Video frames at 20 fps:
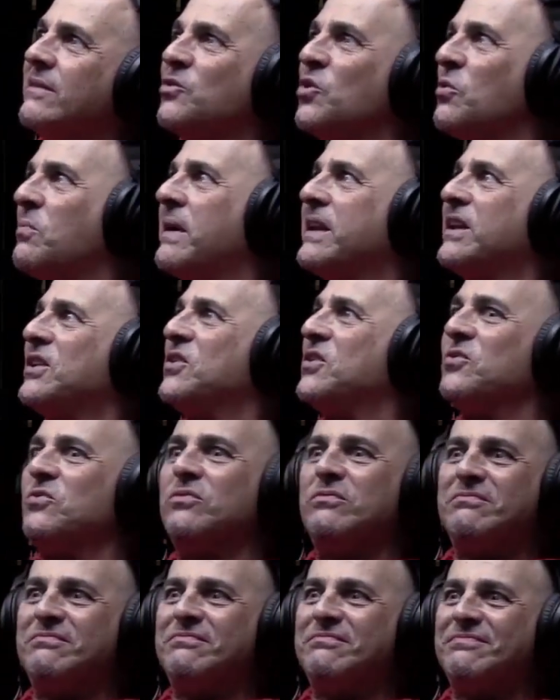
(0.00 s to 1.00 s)
Nobody
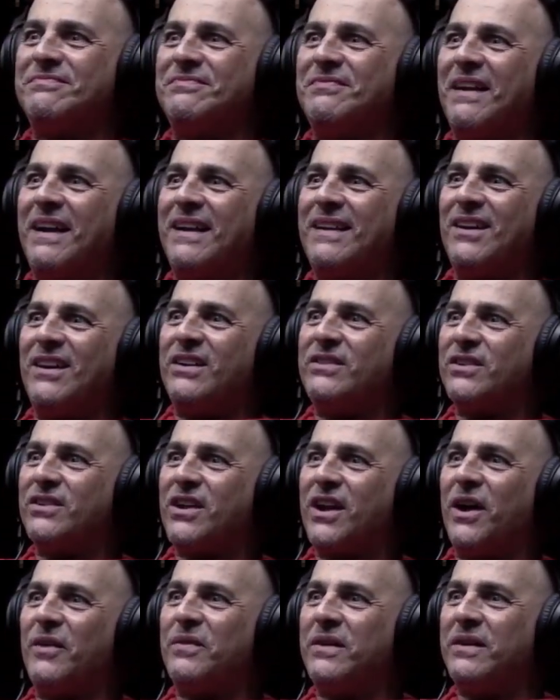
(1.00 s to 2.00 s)
knew, right?
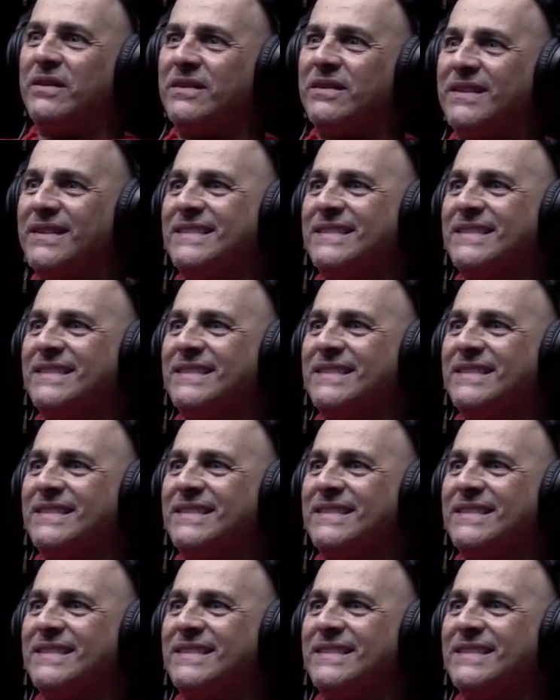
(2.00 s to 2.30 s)
Undercover.